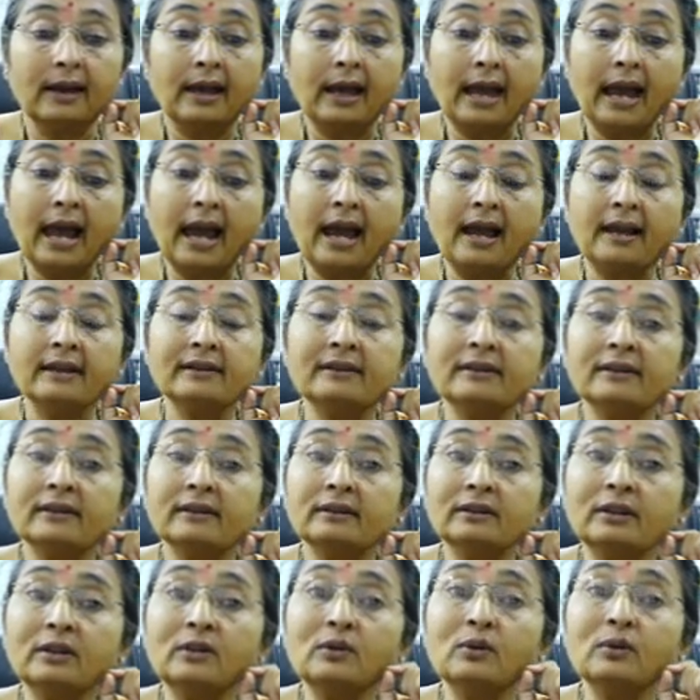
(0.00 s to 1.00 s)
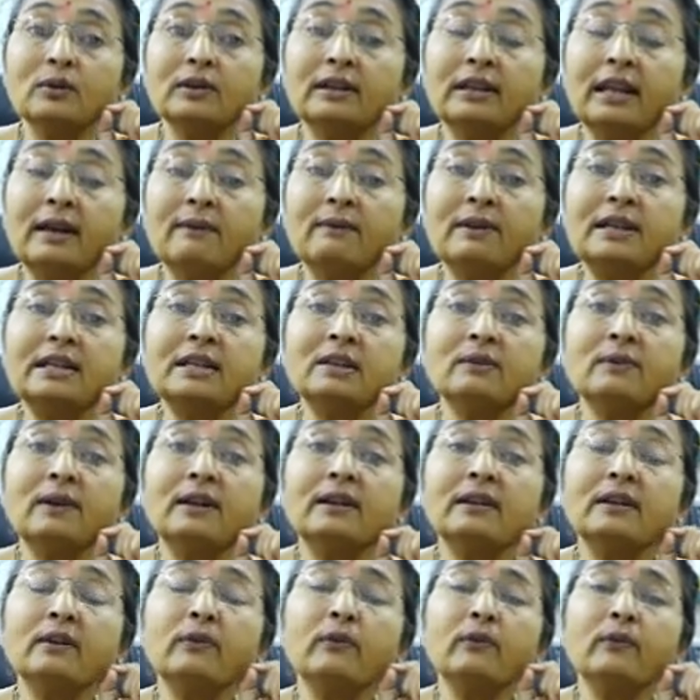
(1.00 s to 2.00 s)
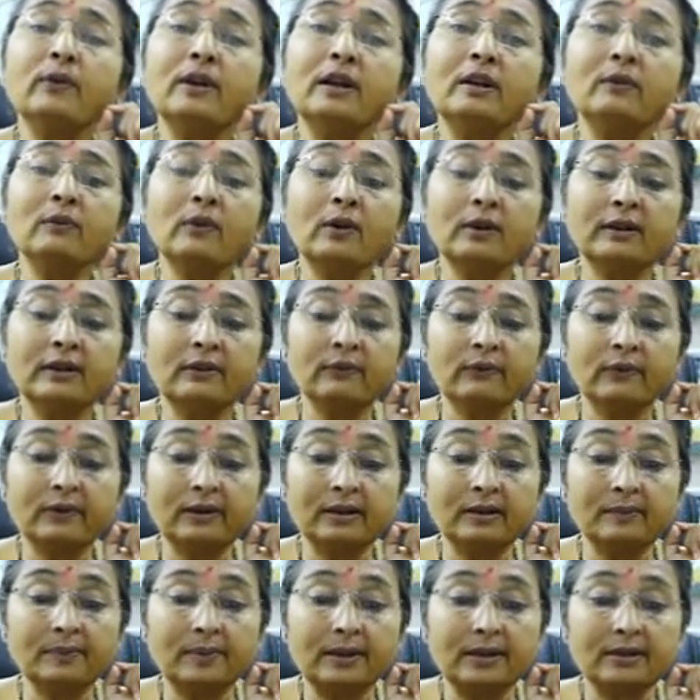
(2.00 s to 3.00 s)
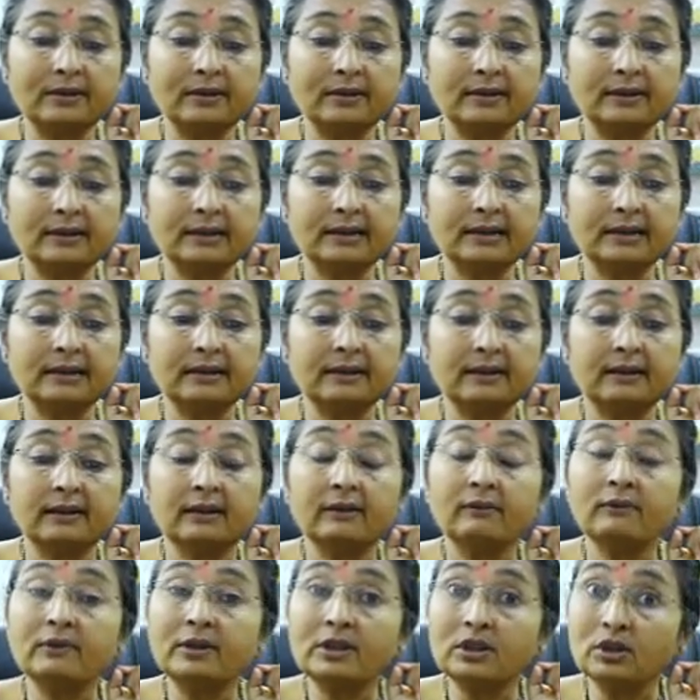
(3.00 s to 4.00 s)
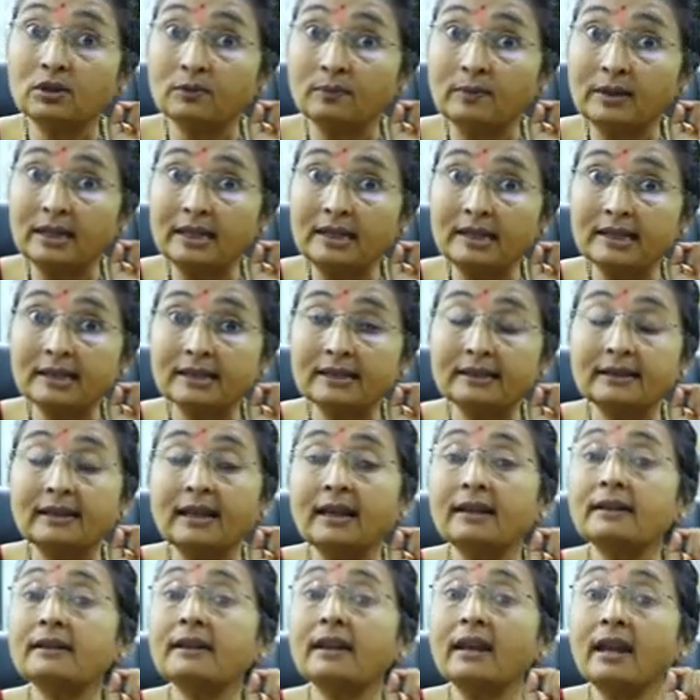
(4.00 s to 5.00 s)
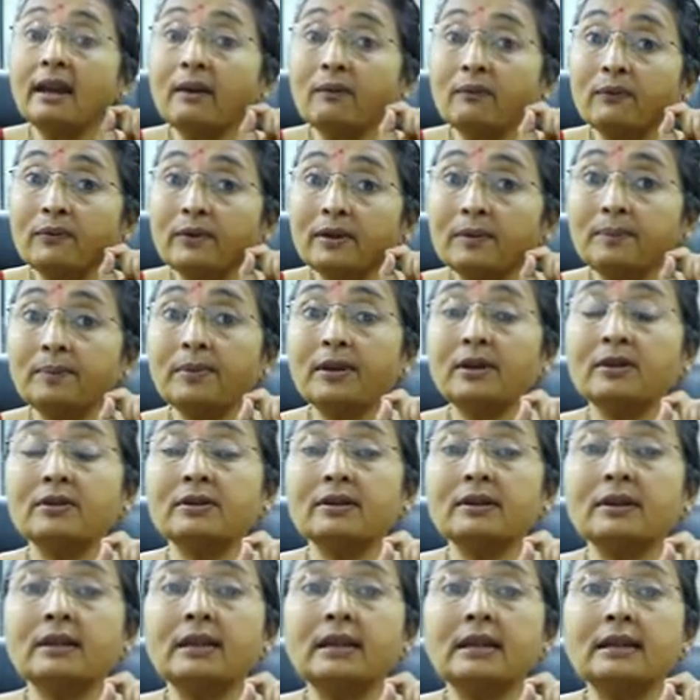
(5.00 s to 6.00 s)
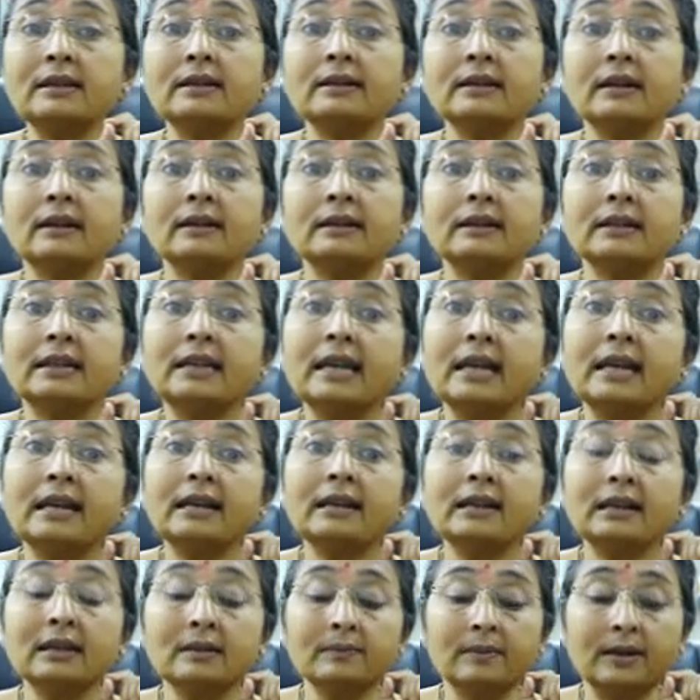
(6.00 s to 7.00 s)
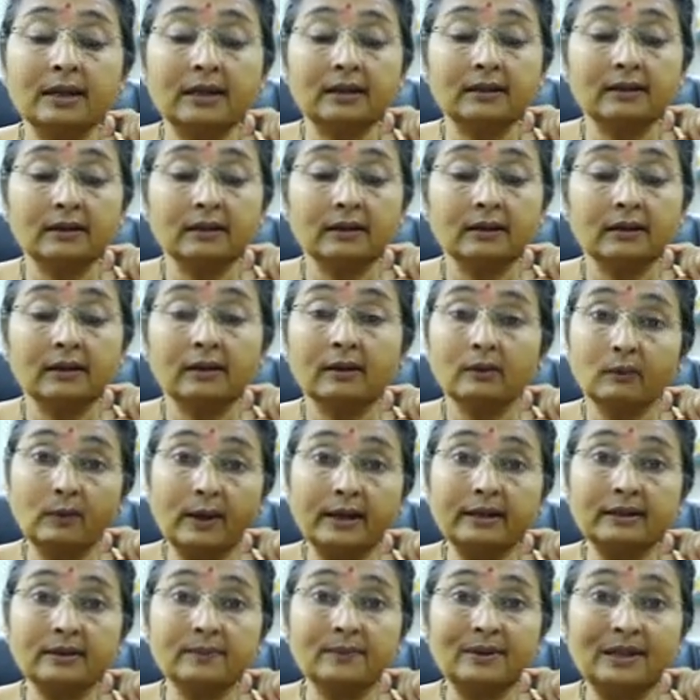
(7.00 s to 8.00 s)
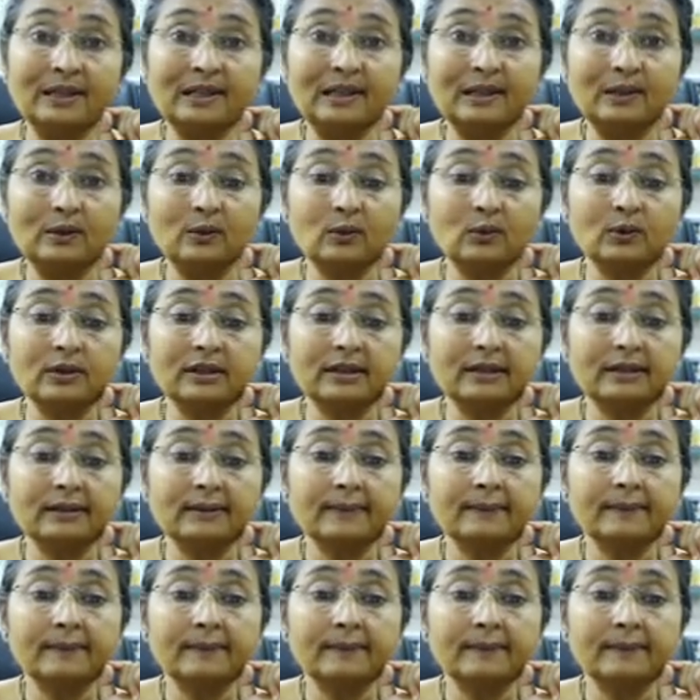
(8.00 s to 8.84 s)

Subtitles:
And the levels were different for different patients, which means that every patient needs a tailor-made vitamin D dose.